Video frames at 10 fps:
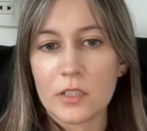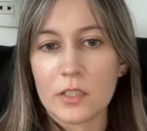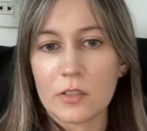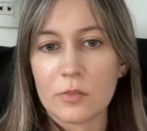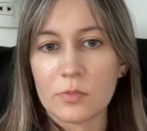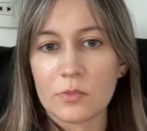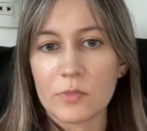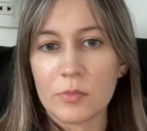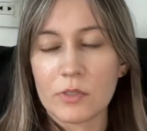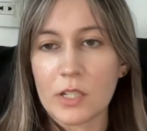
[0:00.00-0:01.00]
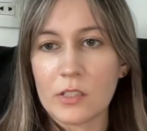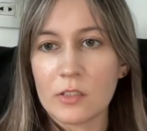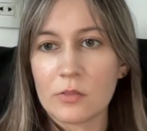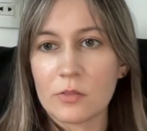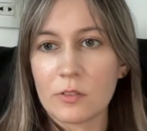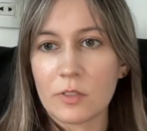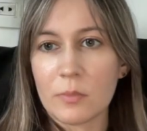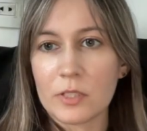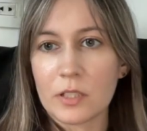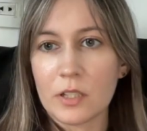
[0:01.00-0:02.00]
like to put my prices on the
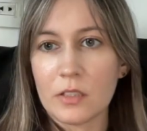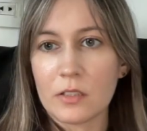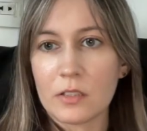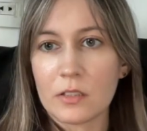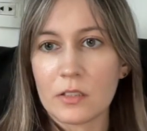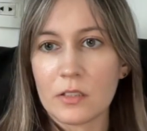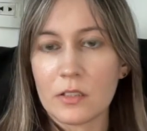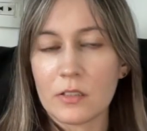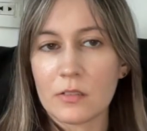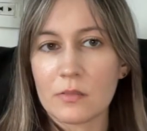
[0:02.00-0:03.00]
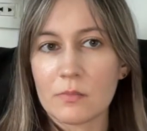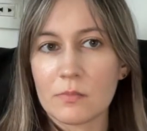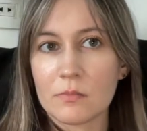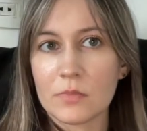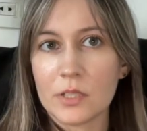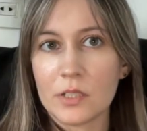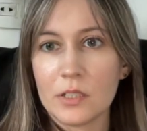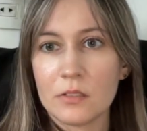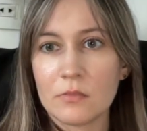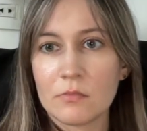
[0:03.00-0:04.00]
website and
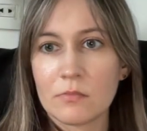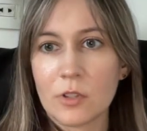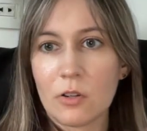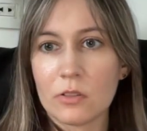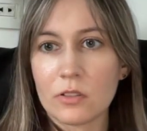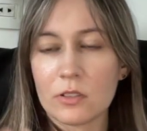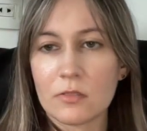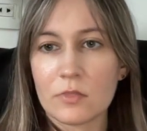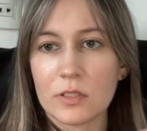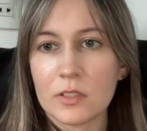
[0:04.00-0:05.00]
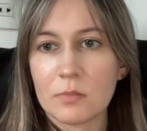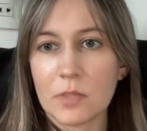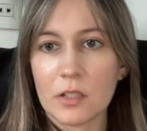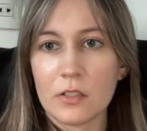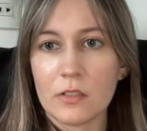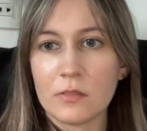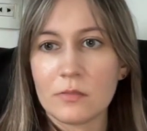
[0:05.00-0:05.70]
be honest with my